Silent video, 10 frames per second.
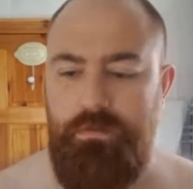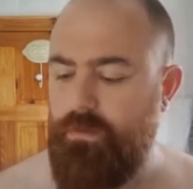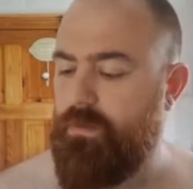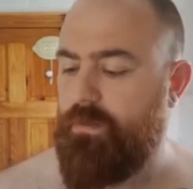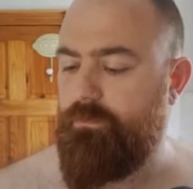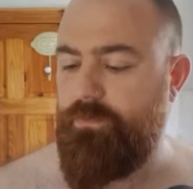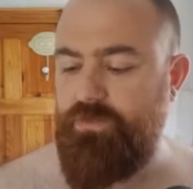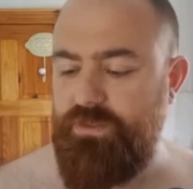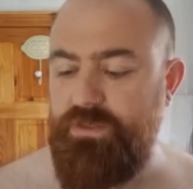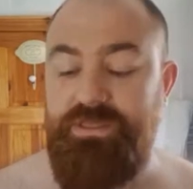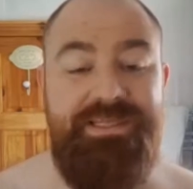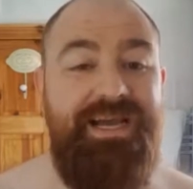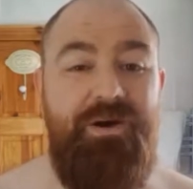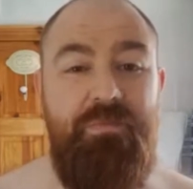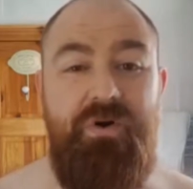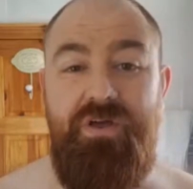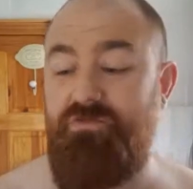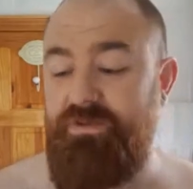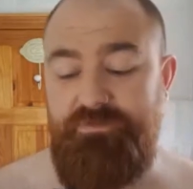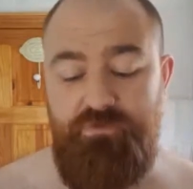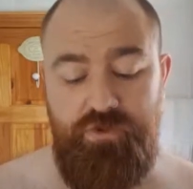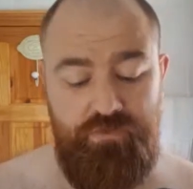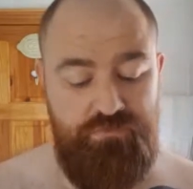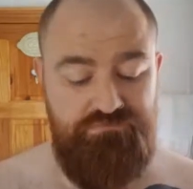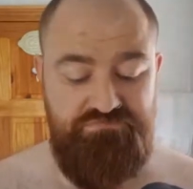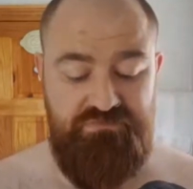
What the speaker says: I'm using Down by the River oil,